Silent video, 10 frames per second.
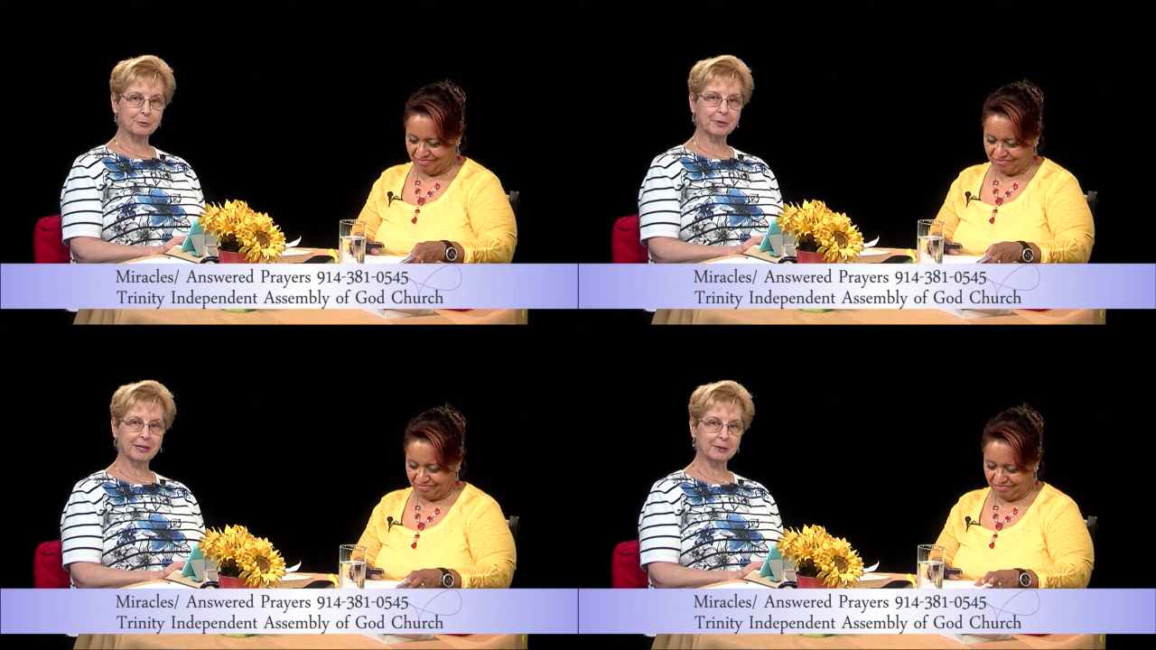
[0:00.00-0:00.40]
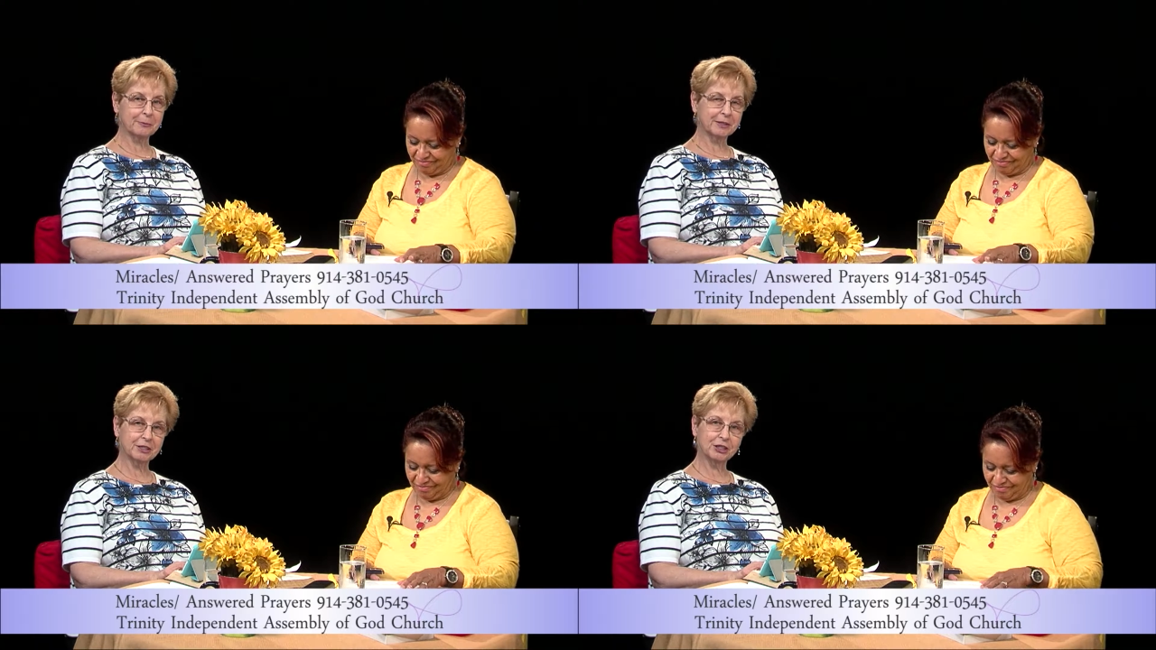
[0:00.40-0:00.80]
Speaker 1: about them
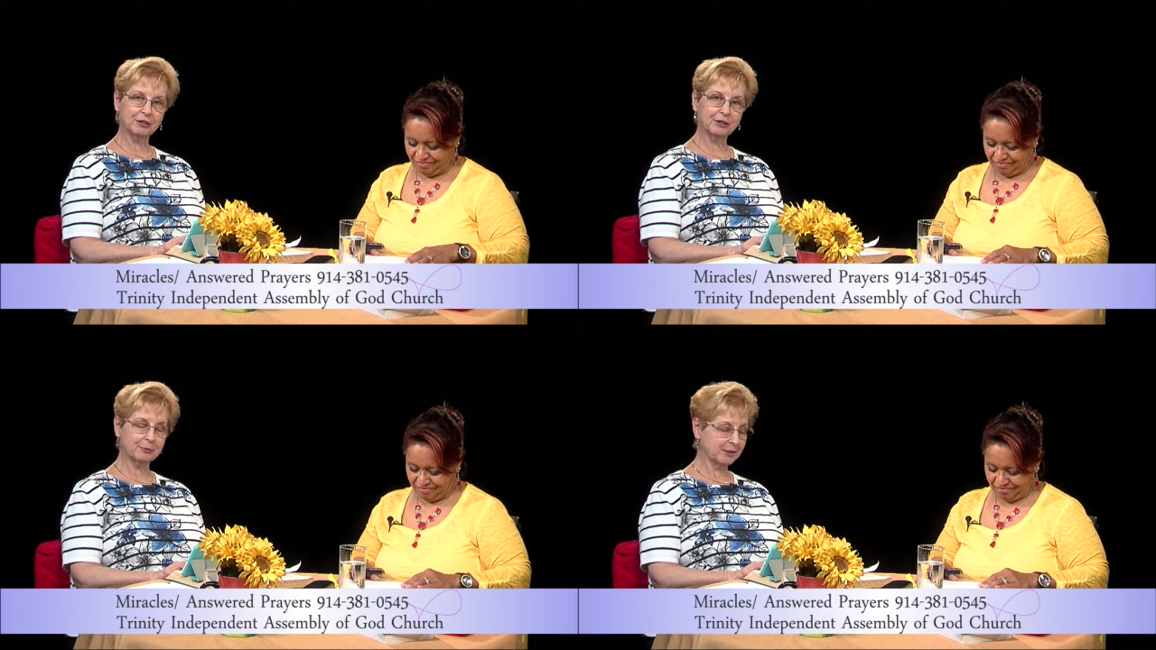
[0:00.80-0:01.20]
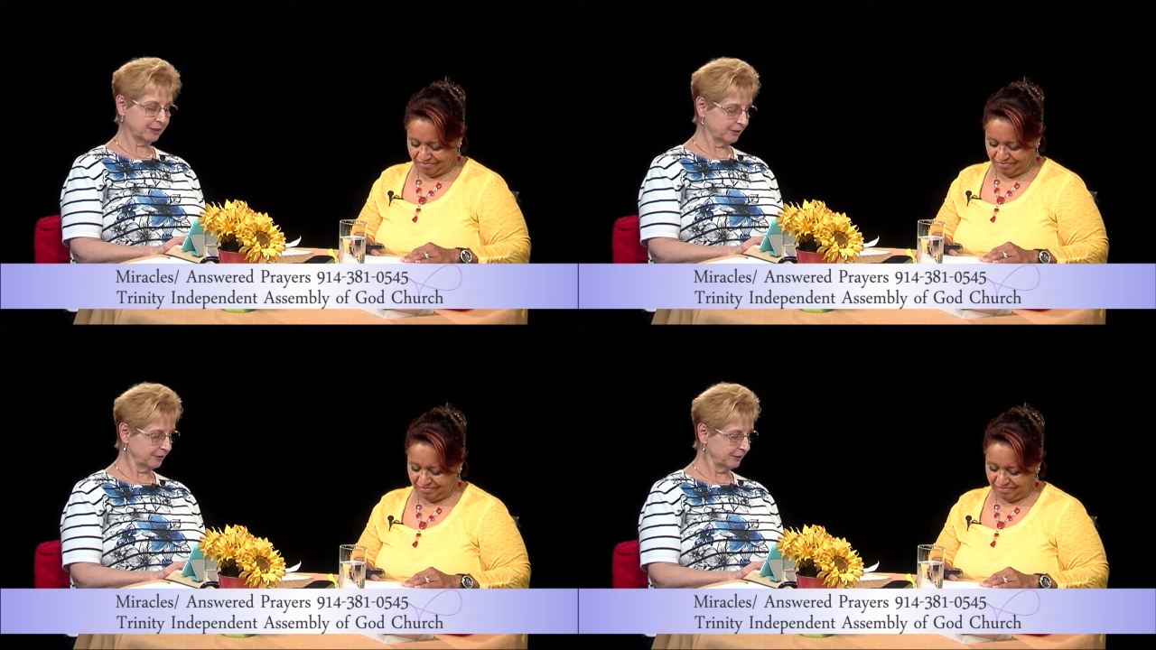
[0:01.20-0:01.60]
and share them
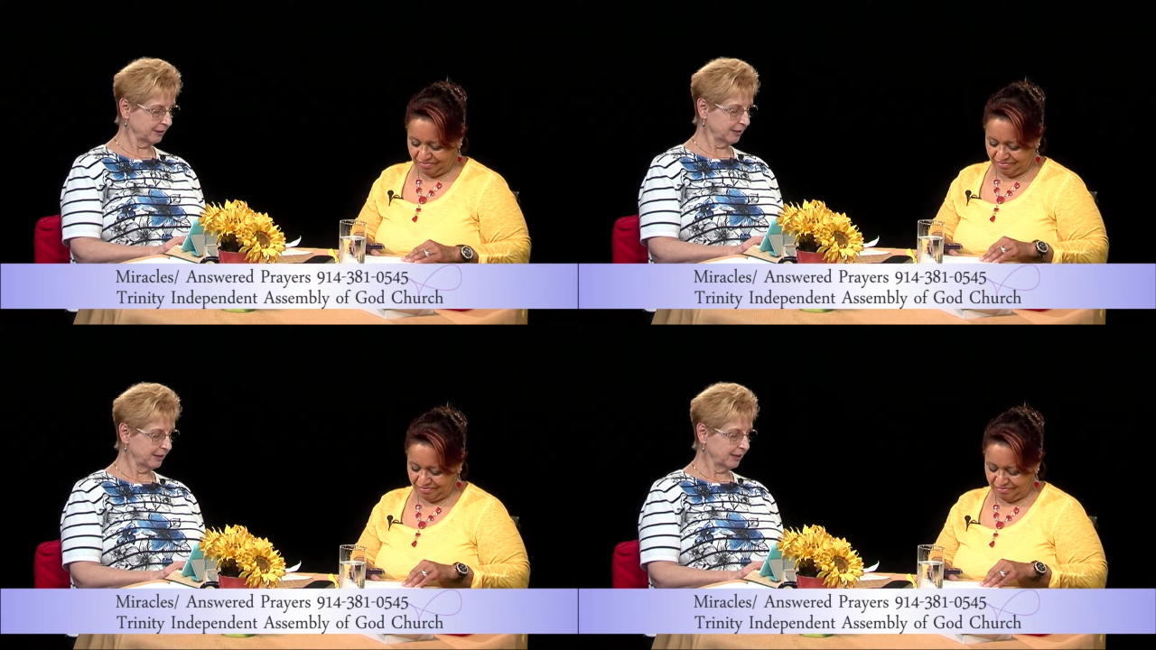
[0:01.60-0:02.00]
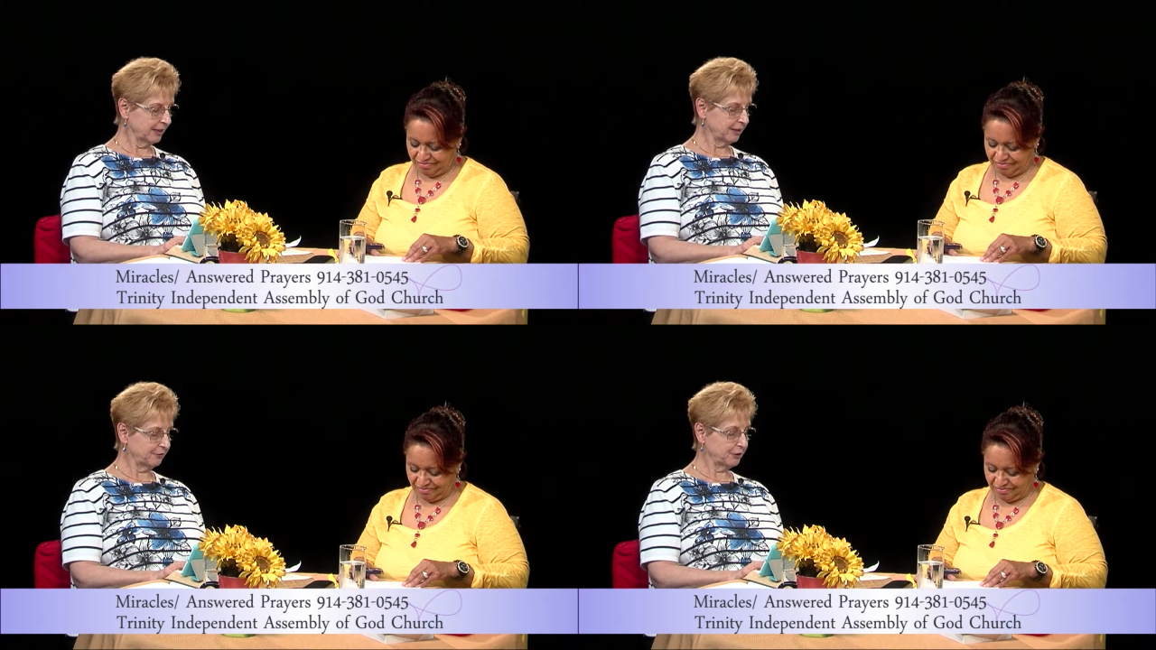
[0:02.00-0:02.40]
here.
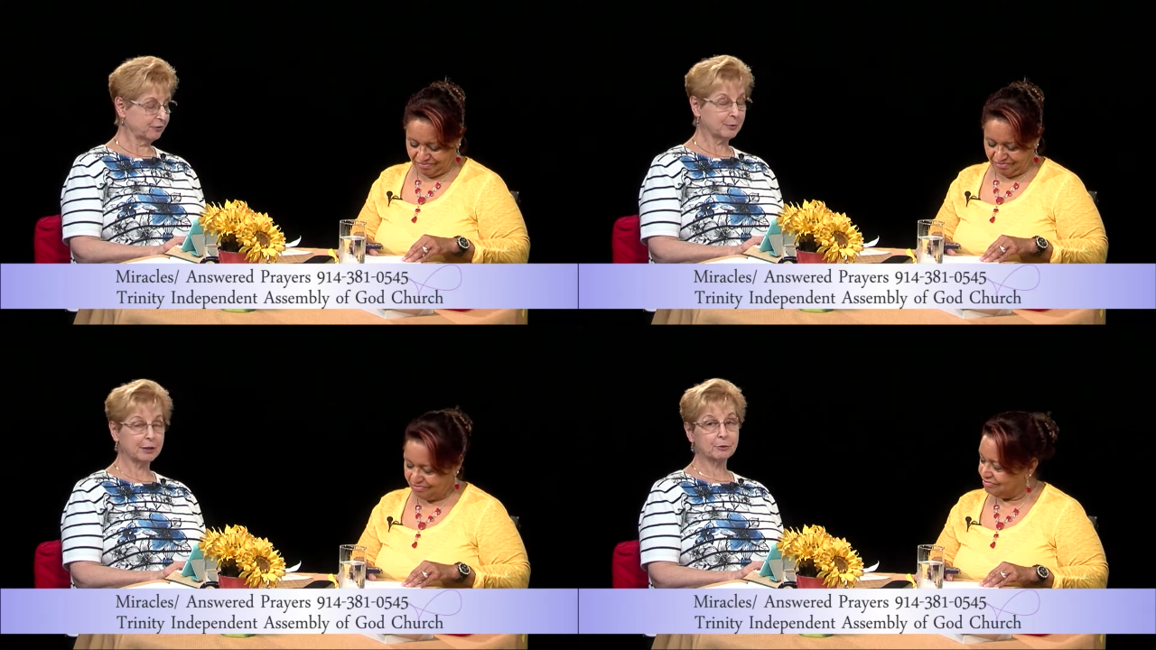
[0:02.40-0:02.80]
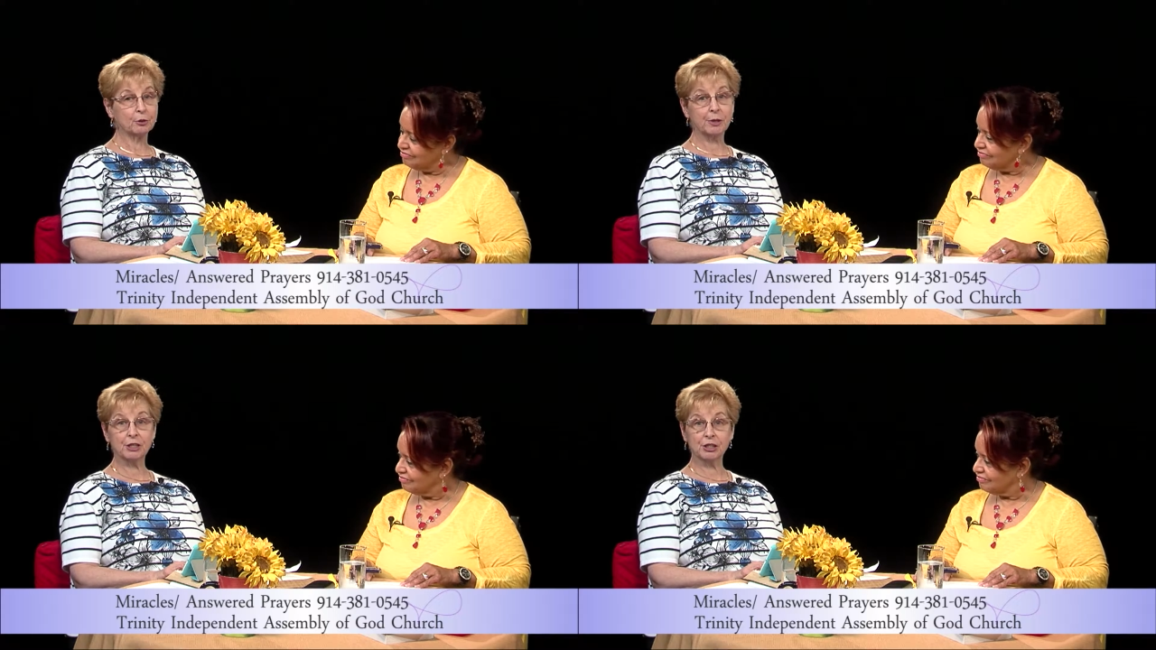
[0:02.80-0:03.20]
If you have Bible
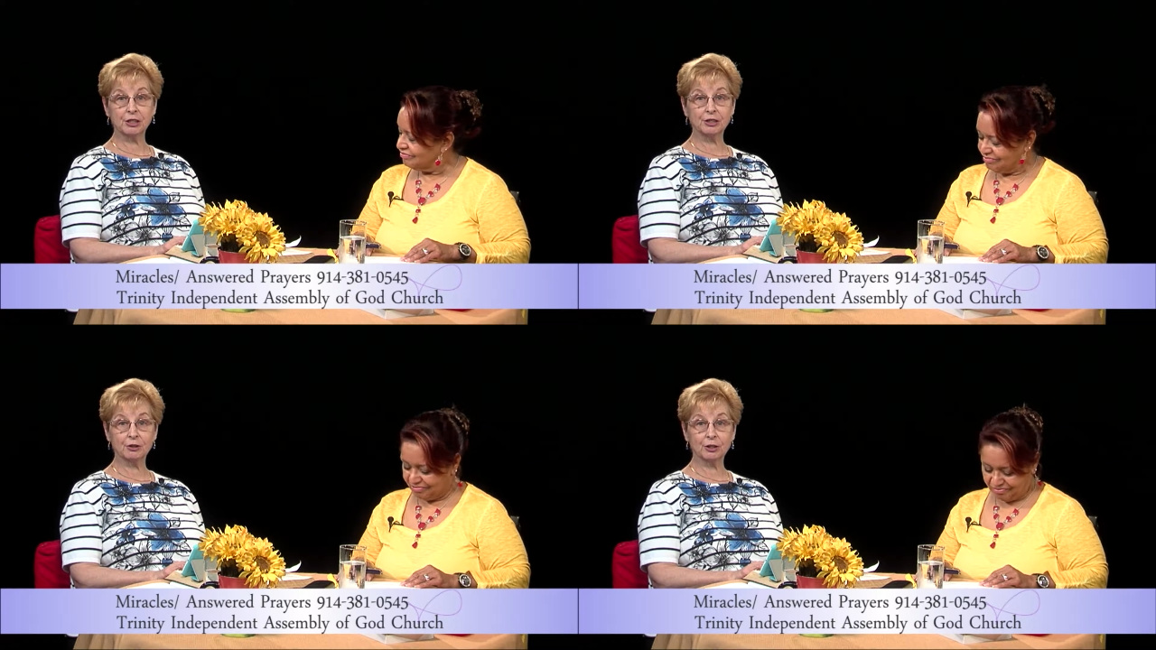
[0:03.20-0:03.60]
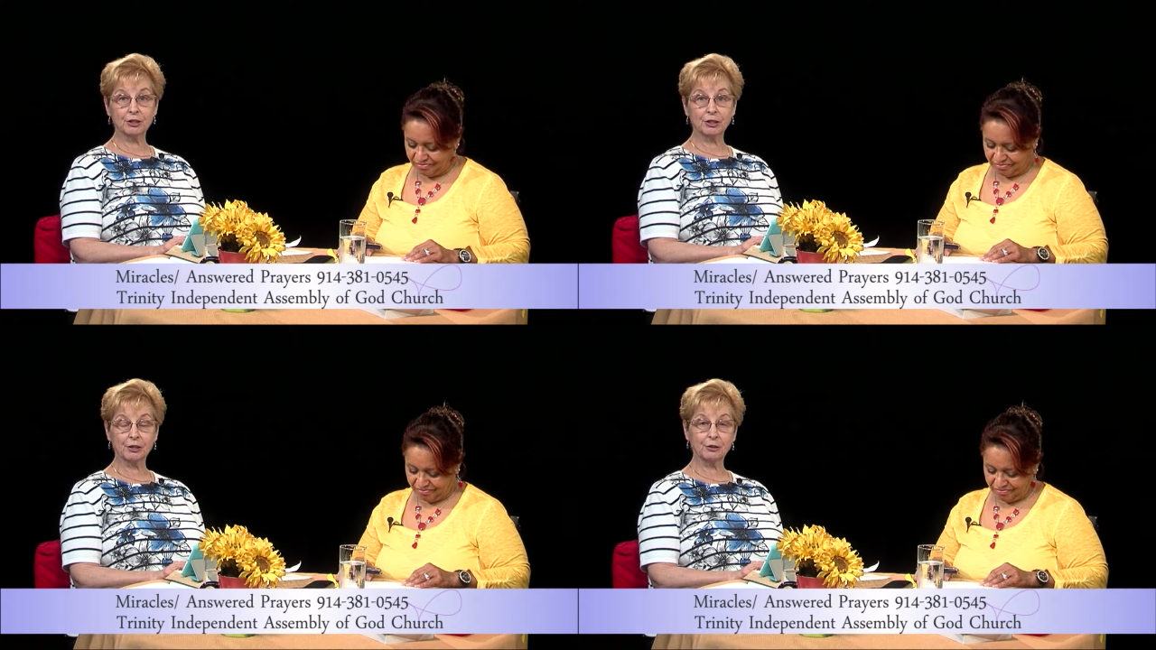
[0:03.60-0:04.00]
questions,
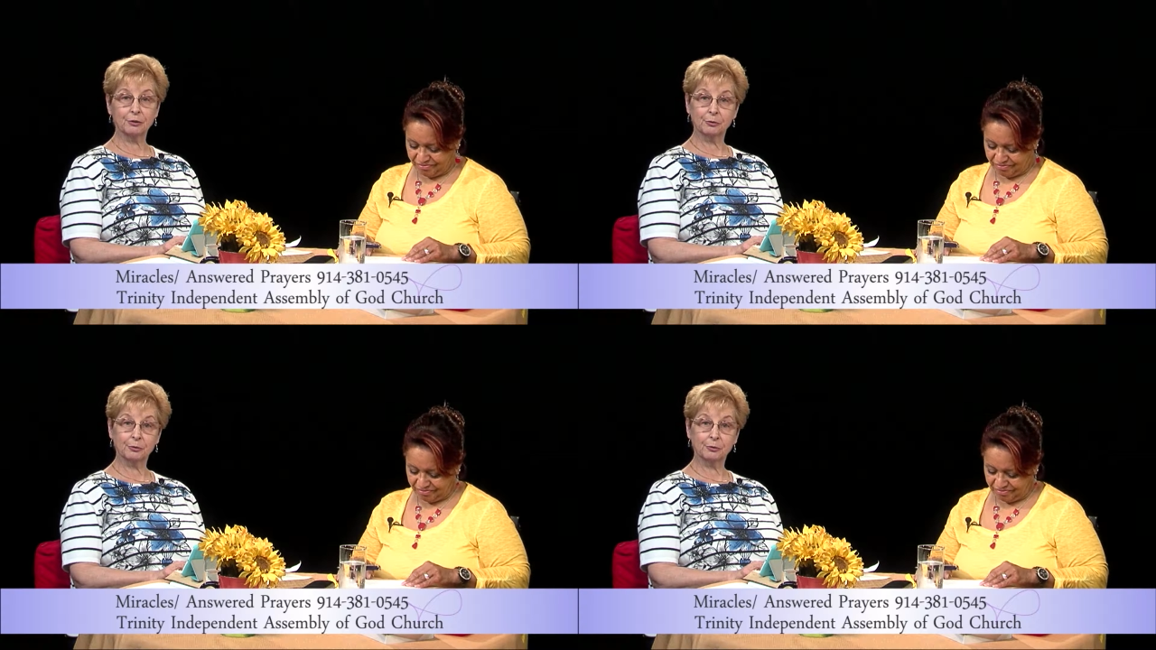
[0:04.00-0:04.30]
also,